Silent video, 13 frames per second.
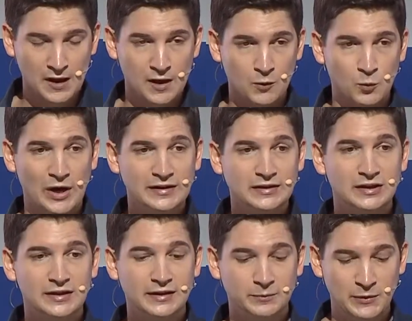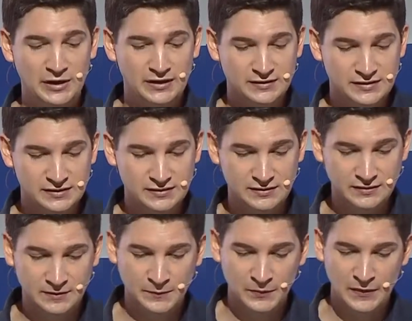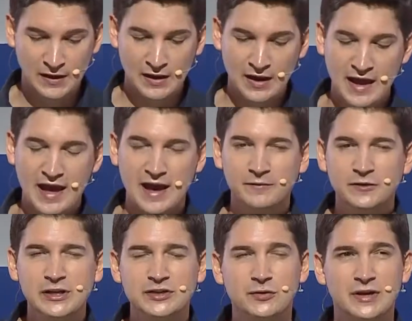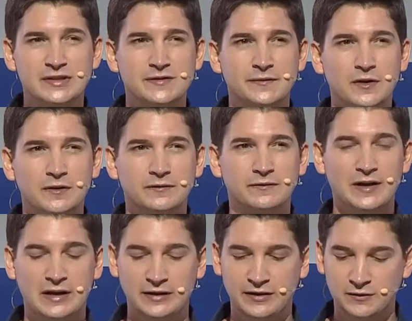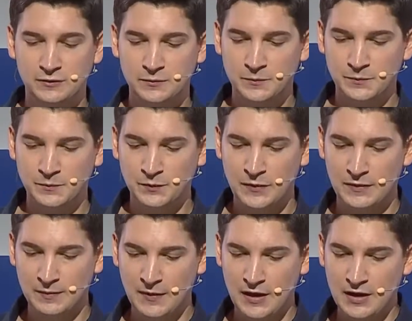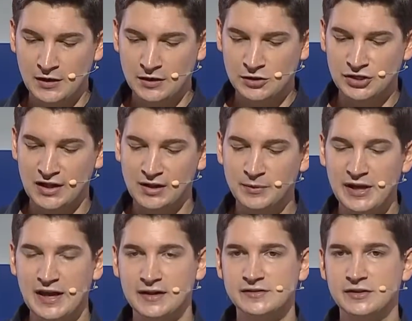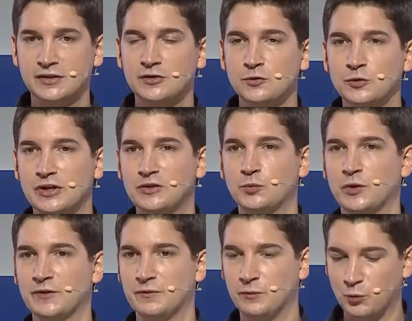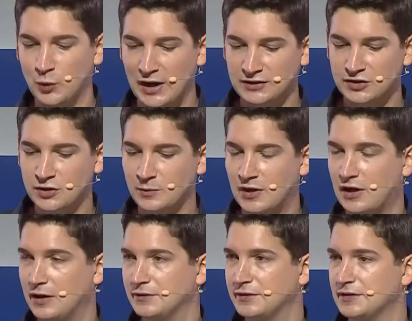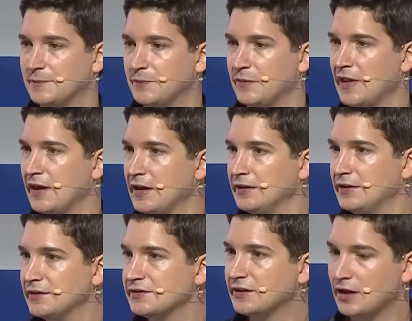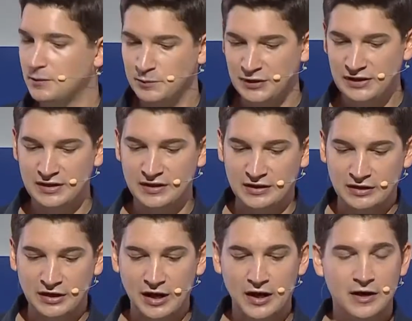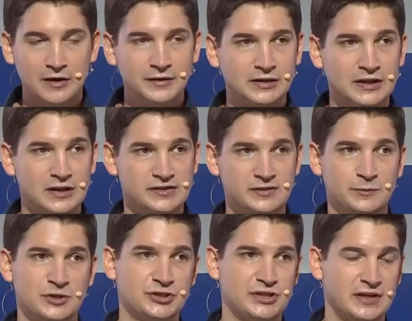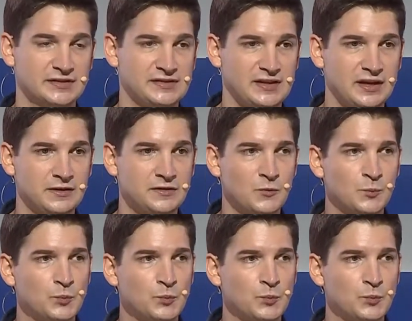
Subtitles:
One-click means every transfer of value shall be executed with one command. This can be a car the customer checks in